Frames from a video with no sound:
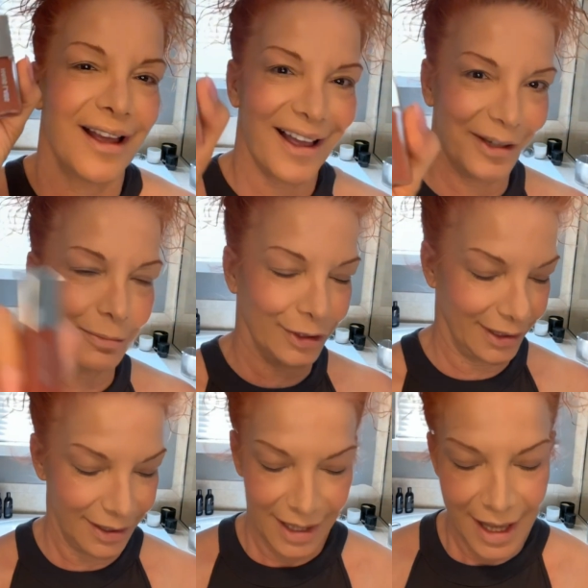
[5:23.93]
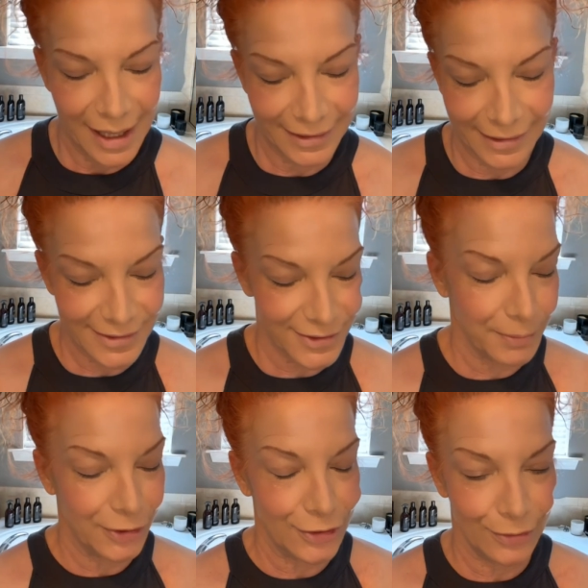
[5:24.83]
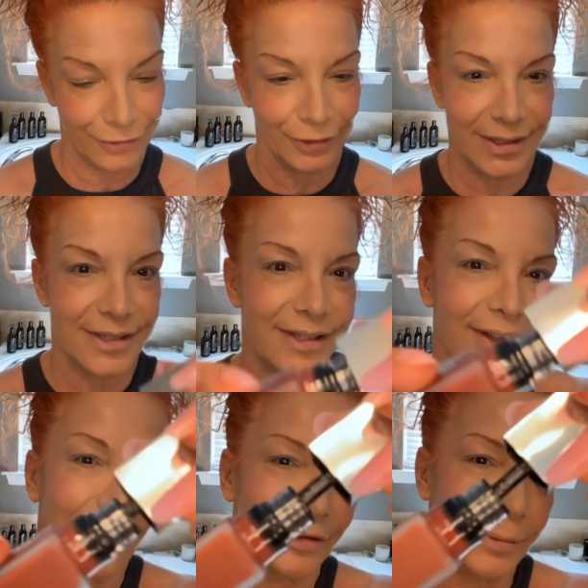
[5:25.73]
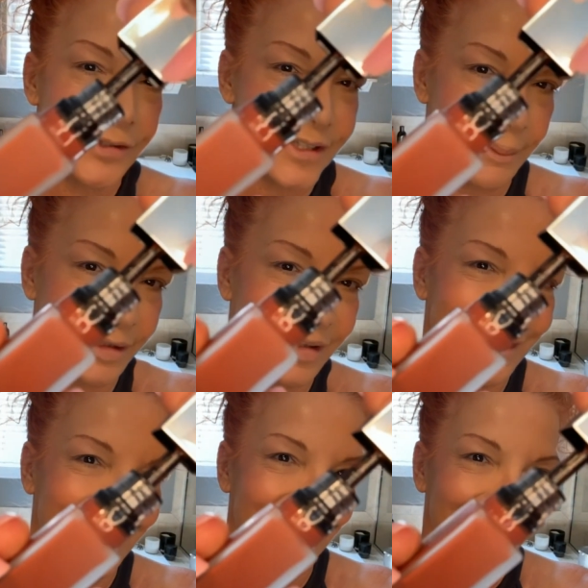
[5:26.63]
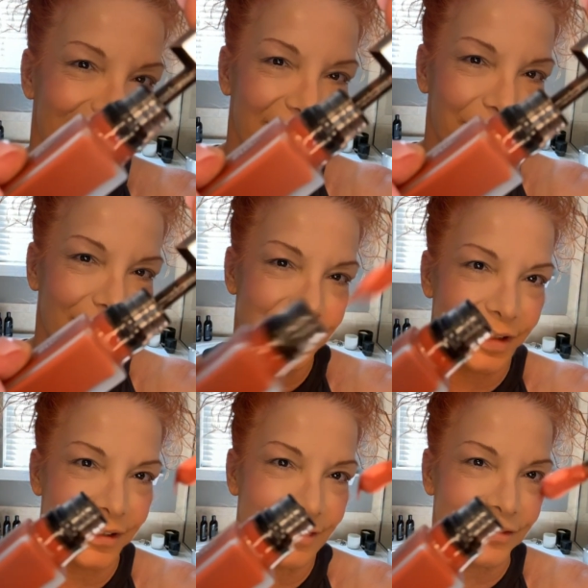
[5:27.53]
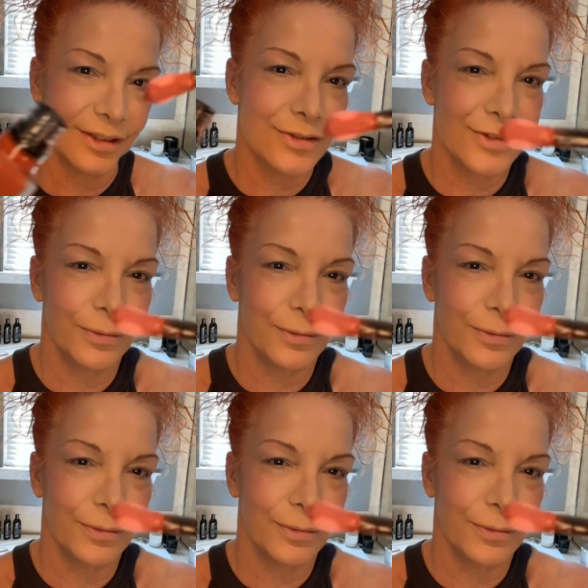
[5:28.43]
hybrid, and it is beautiful. This is the color Persimmon, which is so